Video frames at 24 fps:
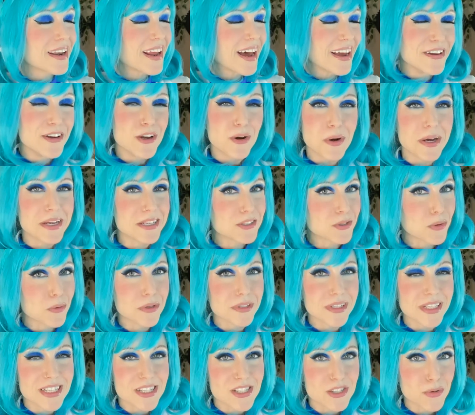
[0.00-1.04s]
I know I
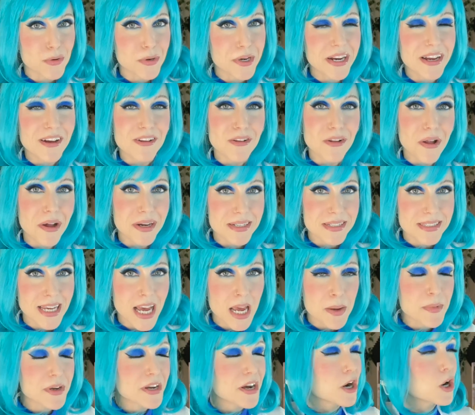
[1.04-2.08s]
told this story a long
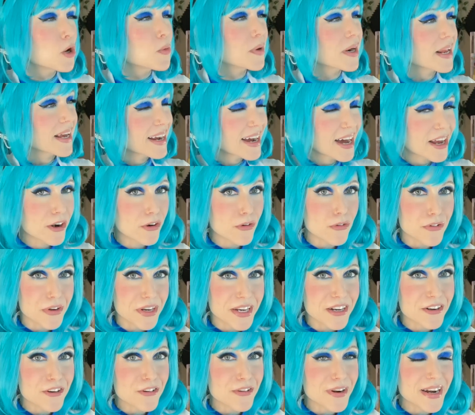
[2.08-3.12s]
time ago, but I gotta
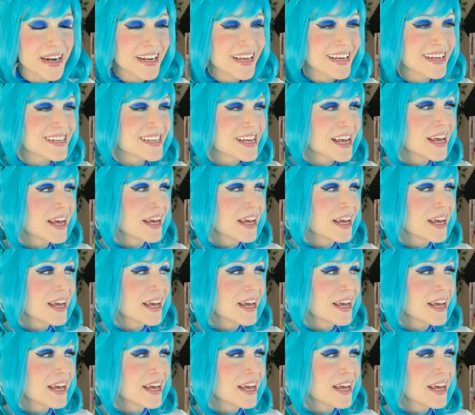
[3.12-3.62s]
reiterate it.